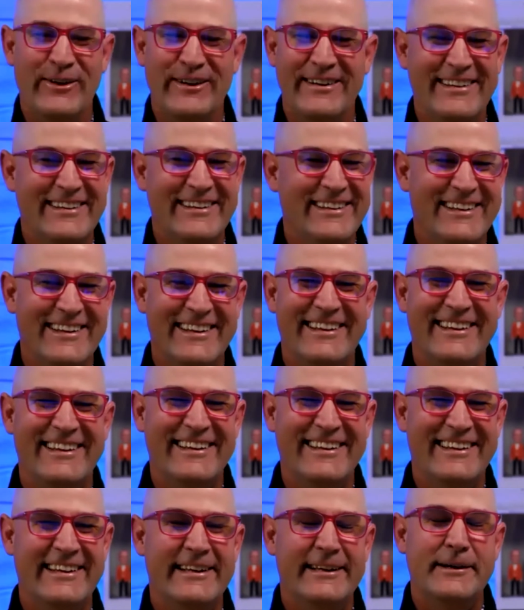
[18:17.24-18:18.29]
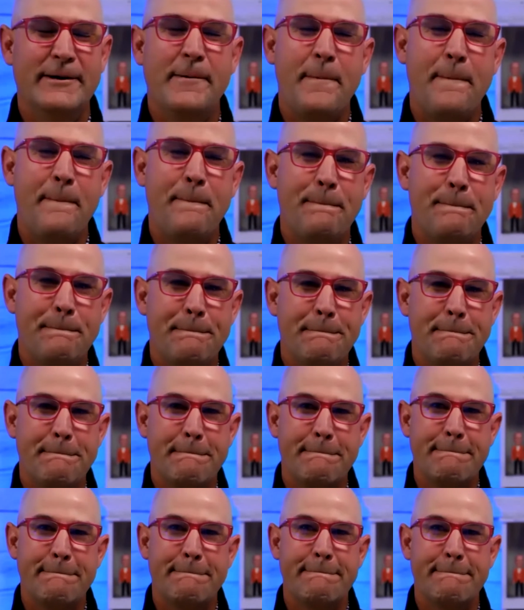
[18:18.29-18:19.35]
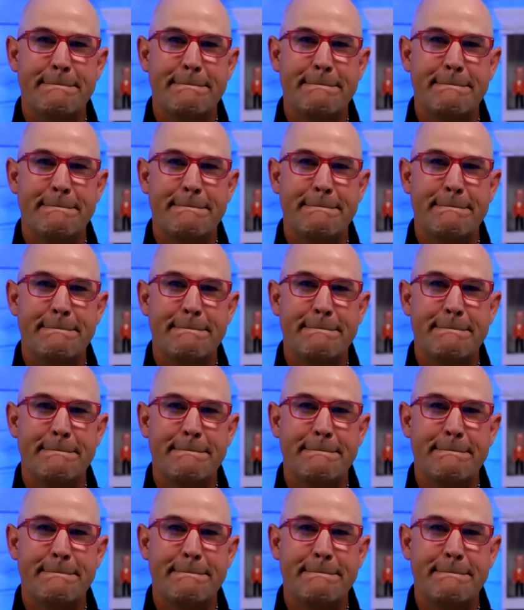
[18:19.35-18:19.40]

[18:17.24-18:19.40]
Let's lead back to,